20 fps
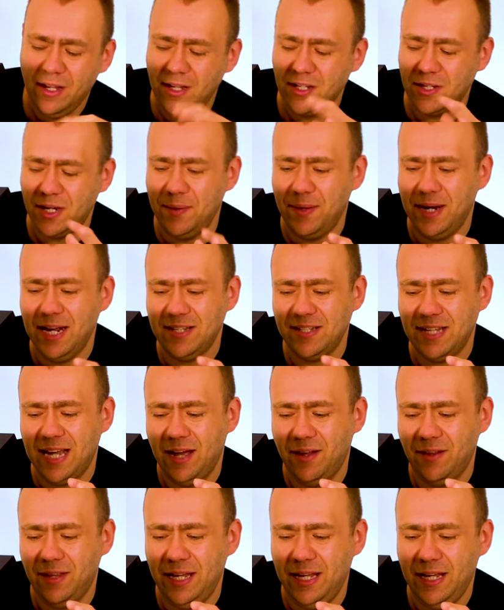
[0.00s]
So anyway, that's
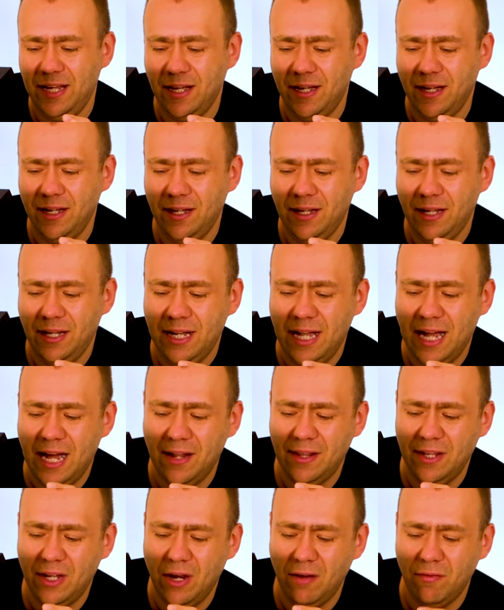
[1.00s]
how the uh,
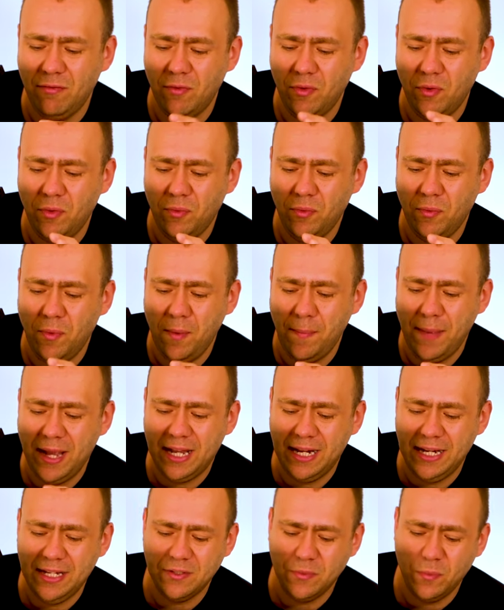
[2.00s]
how the overall
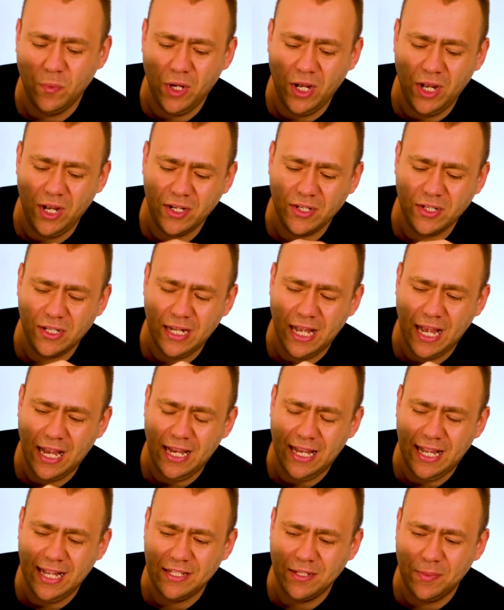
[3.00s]
mechanism works and how
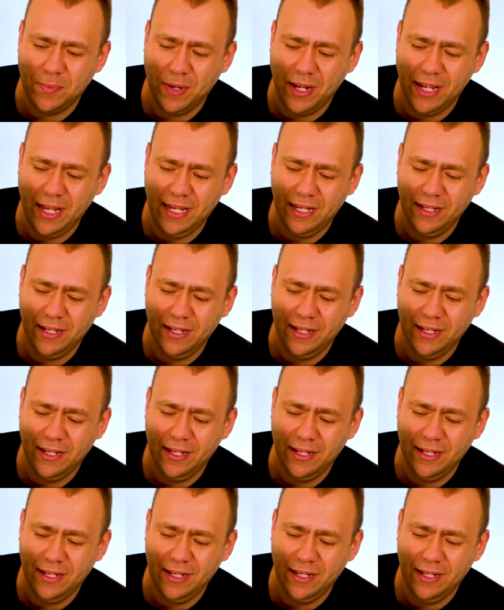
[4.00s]
you get to play